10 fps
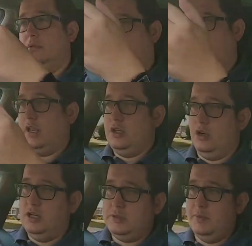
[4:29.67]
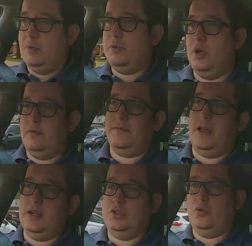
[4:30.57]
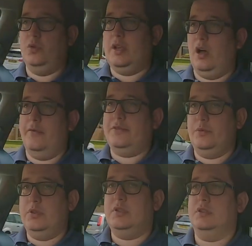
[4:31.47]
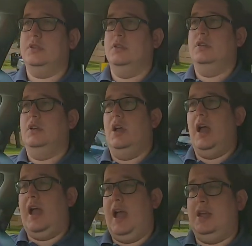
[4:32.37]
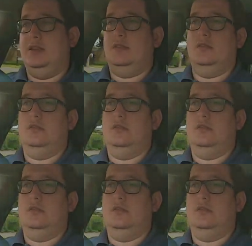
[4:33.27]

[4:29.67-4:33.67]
again, you're likely to be pulled over fairly shortly afterwards and